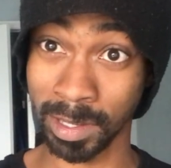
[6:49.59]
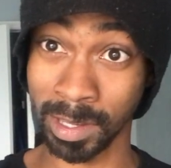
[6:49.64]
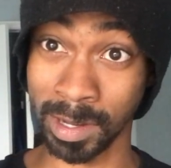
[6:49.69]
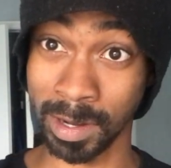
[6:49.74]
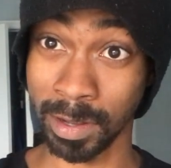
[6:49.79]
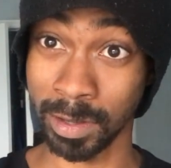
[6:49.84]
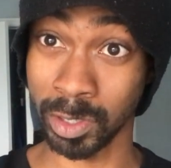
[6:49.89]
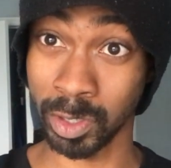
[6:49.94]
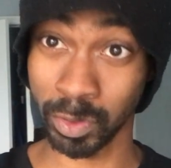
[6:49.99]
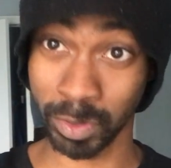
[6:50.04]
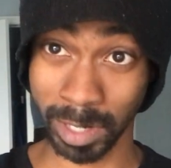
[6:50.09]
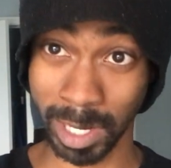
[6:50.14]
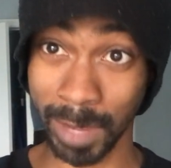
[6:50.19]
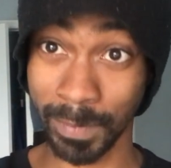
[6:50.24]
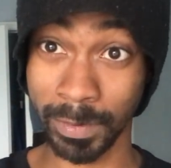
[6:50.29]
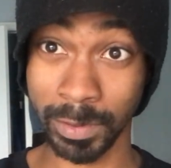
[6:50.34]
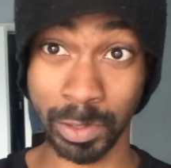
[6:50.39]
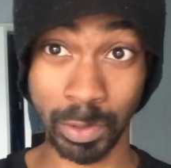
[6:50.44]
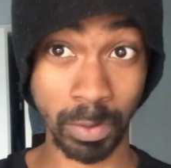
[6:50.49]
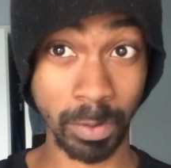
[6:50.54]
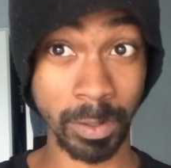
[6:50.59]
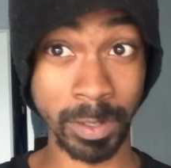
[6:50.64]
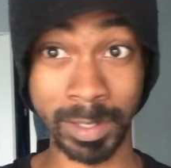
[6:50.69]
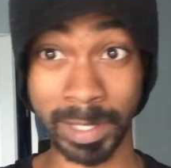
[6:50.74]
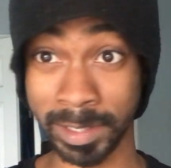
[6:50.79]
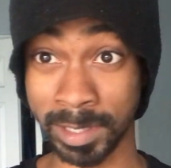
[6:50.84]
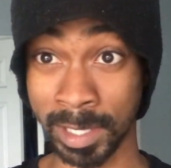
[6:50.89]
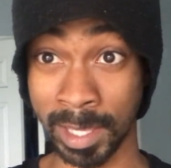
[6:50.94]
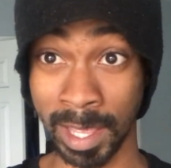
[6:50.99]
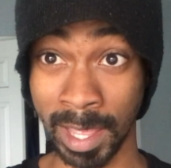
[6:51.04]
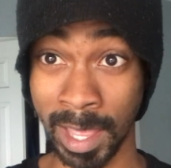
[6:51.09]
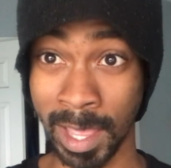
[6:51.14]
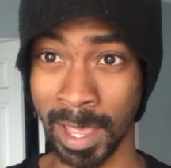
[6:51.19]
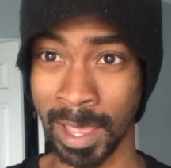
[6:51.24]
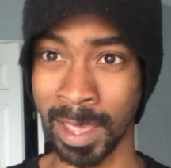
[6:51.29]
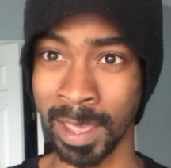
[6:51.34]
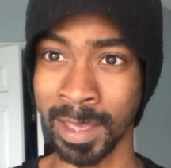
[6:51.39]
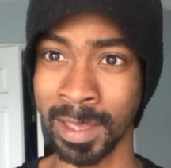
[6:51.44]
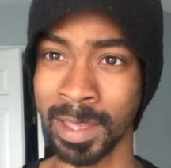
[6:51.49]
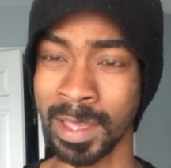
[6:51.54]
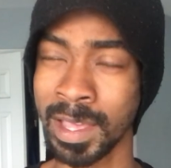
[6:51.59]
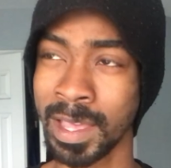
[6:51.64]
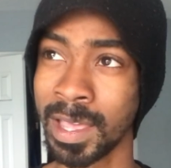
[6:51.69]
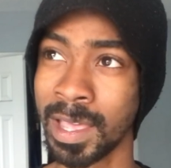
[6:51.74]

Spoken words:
you know, travel towards like the egg,